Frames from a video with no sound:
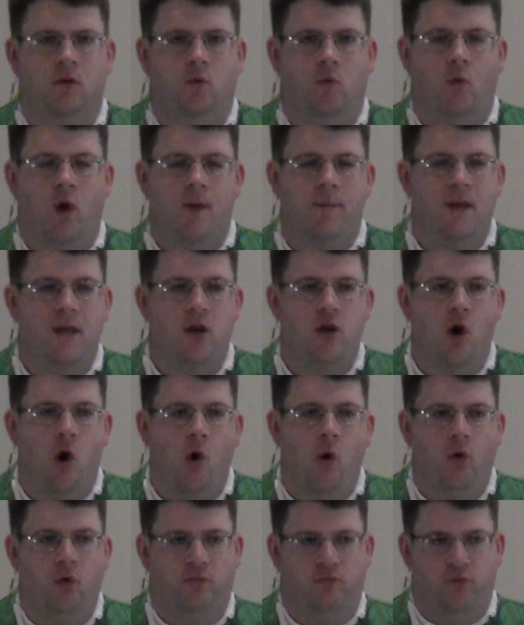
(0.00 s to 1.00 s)
will I be
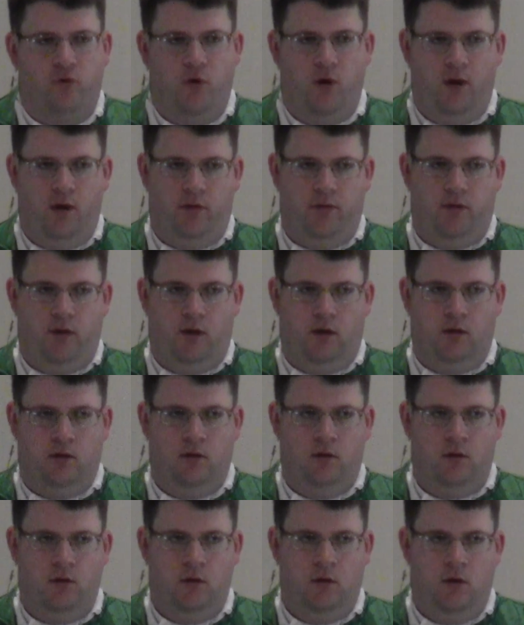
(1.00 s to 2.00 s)
known for anything?
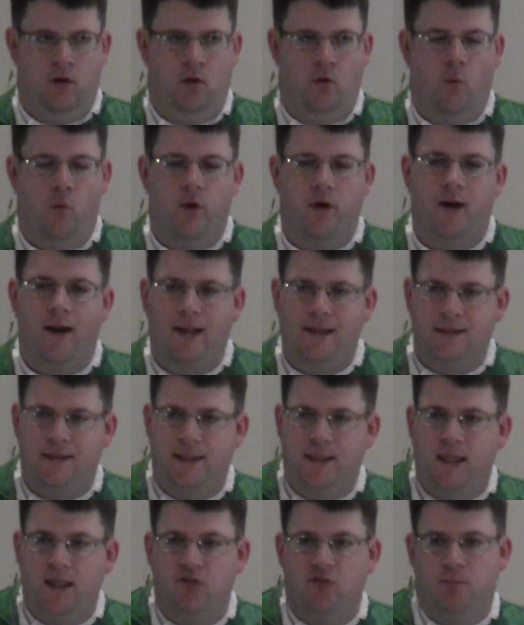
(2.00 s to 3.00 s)
What did I
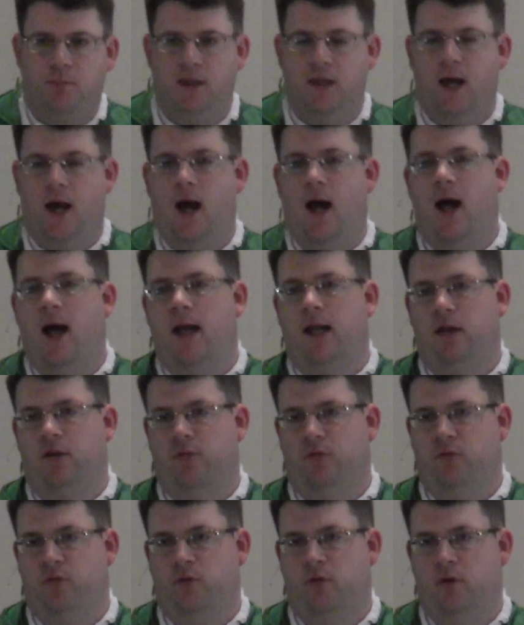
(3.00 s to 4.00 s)
leave behind?
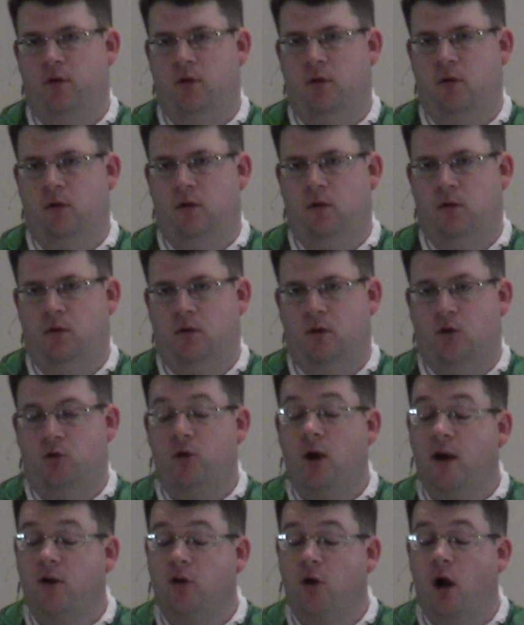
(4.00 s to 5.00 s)
And I'll
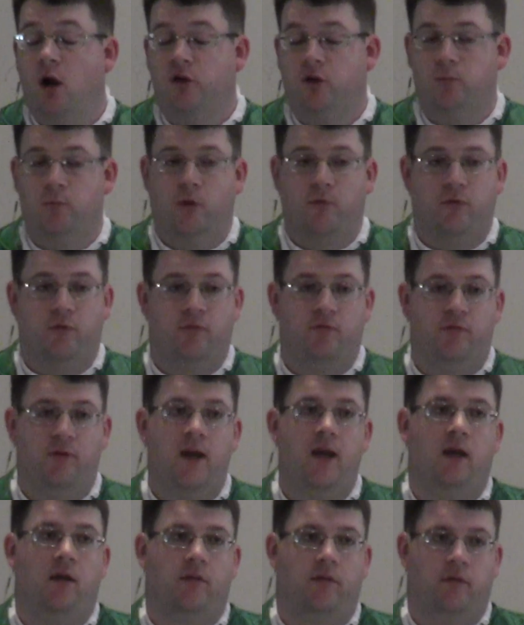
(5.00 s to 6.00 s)
try to talk to them about their
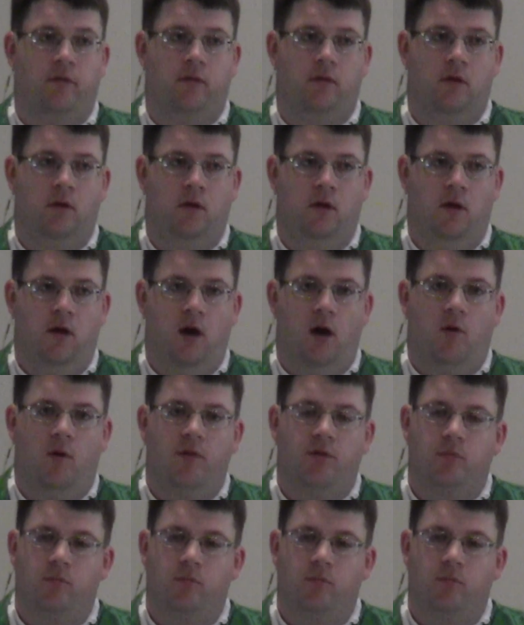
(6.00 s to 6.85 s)
faith. And I'll let